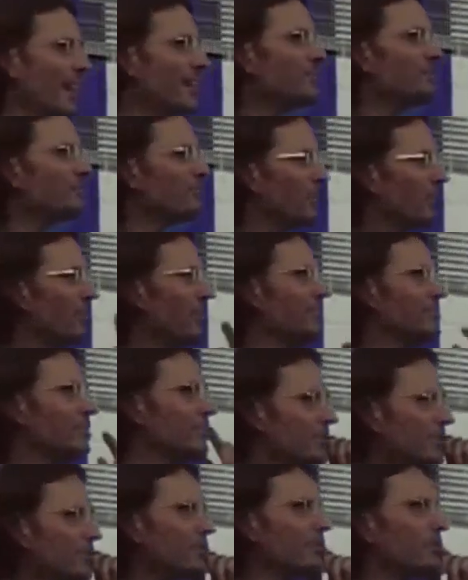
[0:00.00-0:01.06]
that's very
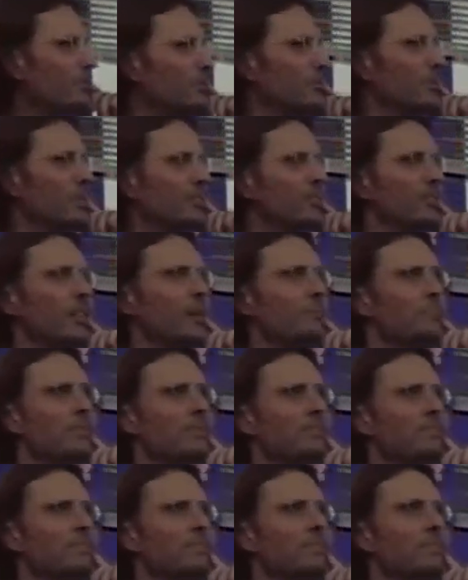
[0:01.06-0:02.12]
difficult to accept.
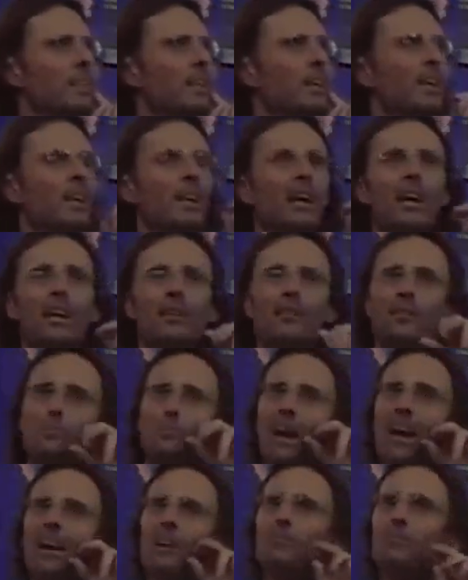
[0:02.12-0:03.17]
And
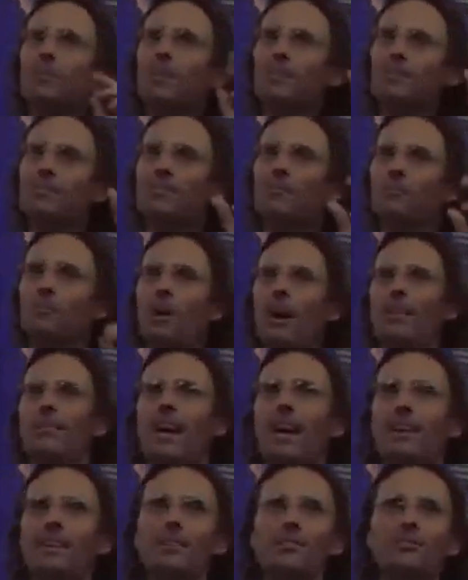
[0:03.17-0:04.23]
the main reason why
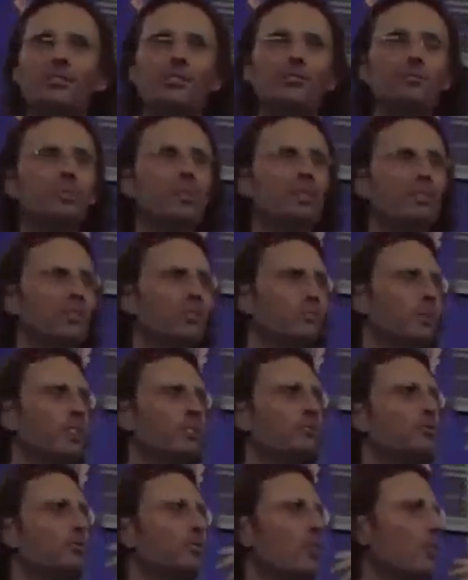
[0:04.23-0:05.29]
that is because
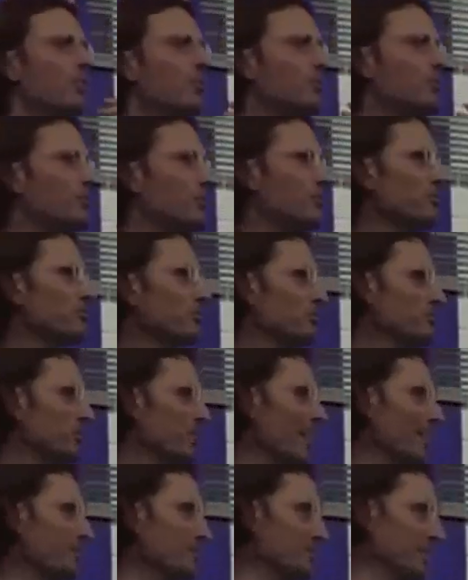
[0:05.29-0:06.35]
we're so used to
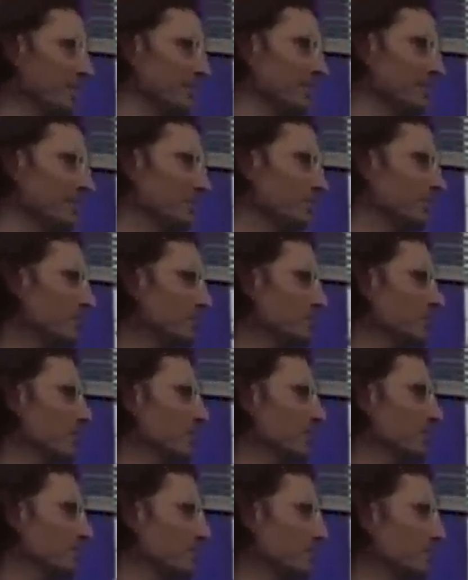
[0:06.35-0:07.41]
judgment. We're
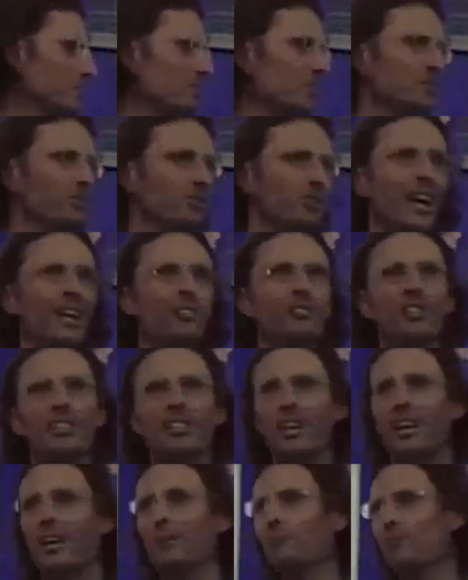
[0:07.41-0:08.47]
so used to
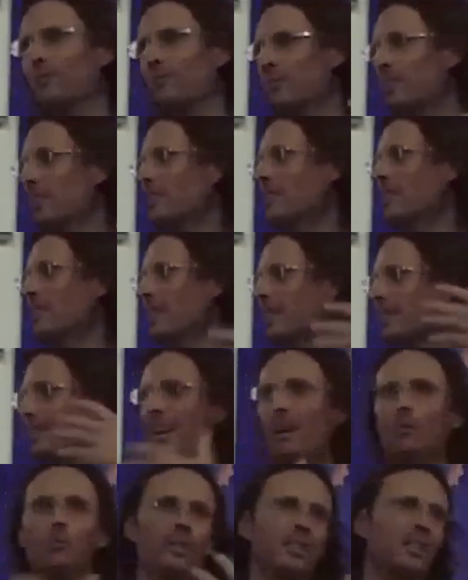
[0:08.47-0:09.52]
judging everything
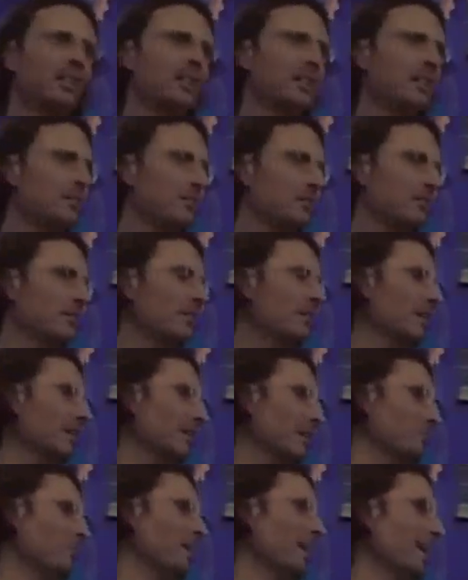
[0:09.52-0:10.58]
that we hear
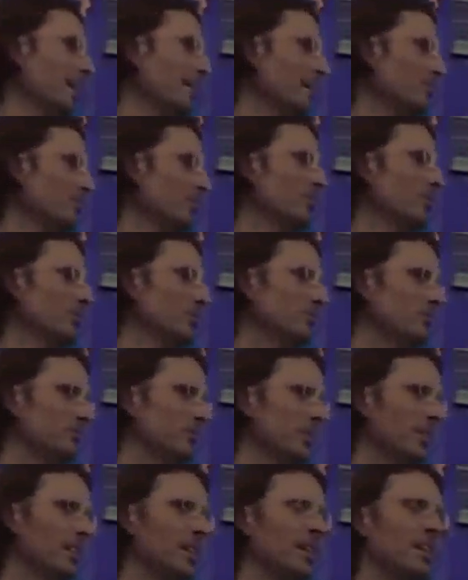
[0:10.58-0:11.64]
about
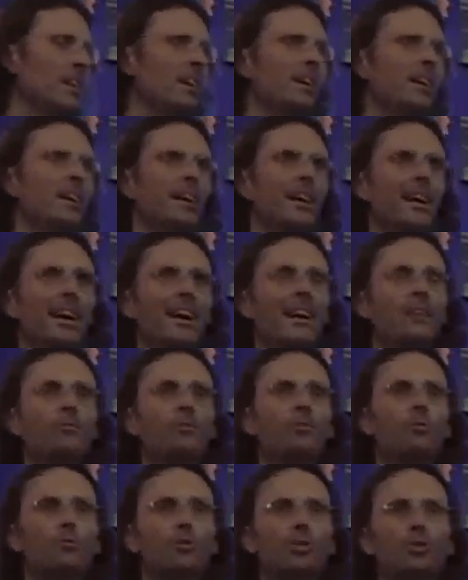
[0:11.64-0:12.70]
ourselves.
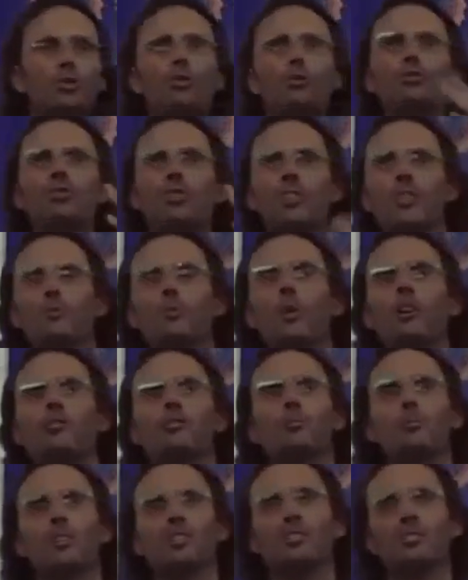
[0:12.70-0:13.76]
And usually
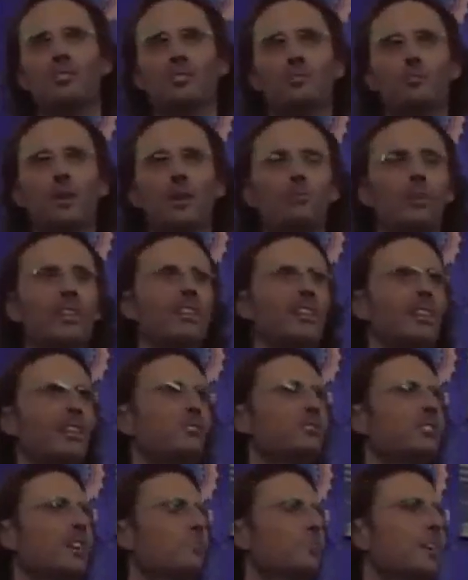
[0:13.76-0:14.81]
what do? When we
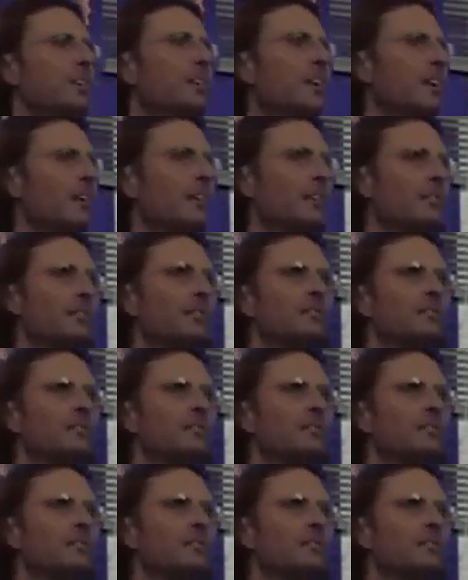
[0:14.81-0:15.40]
hear something